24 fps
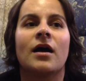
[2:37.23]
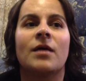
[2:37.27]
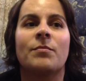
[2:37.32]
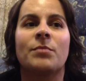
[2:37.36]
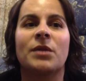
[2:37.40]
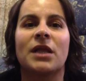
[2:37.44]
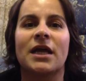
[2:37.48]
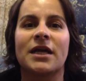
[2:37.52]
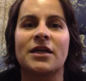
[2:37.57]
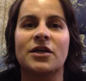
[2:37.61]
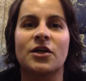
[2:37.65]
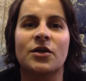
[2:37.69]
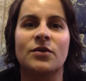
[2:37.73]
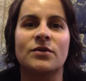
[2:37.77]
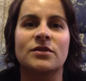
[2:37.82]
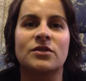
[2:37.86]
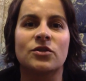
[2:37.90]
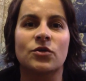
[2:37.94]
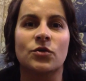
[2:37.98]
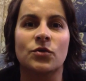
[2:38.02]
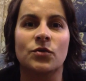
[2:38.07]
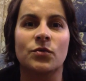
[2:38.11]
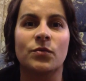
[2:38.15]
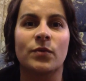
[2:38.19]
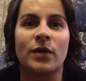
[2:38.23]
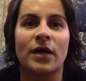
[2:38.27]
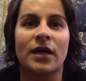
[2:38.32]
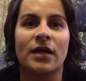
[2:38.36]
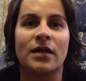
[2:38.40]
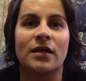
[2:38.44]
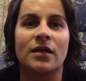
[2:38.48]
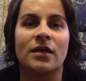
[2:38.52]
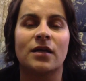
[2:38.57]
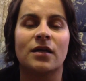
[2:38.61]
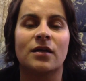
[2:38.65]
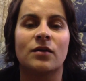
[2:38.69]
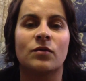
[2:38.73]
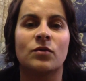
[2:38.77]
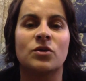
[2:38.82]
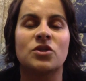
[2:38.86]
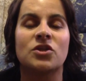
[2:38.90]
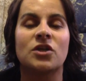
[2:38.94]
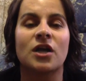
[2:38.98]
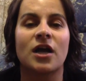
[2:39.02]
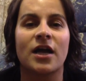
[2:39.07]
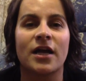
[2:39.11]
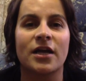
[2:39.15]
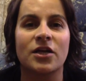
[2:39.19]
Play-Doh is a good one,
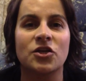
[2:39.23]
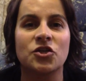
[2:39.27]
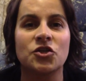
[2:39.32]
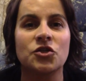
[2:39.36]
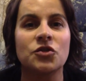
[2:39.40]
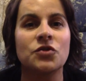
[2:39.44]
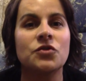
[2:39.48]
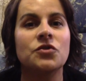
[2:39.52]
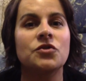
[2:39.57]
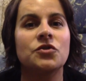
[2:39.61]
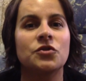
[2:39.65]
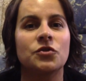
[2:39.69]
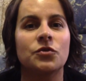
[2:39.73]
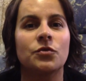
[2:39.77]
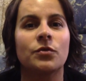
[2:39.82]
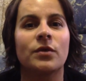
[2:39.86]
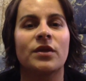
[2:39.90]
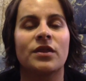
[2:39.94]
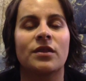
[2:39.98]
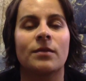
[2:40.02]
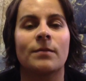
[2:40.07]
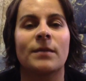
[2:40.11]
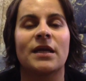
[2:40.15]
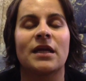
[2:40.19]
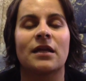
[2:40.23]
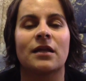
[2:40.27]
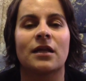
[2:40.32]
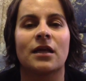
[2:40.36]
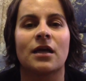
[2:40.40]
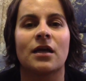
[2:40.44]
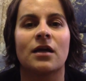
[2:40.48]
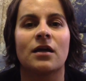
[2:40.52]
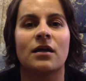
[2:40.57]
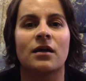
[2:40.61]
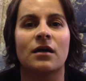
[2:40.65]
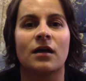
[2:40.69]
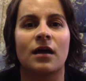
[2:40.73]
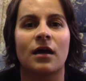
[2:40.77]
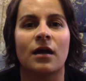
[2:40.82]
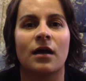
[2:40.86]
which I do with Amelia.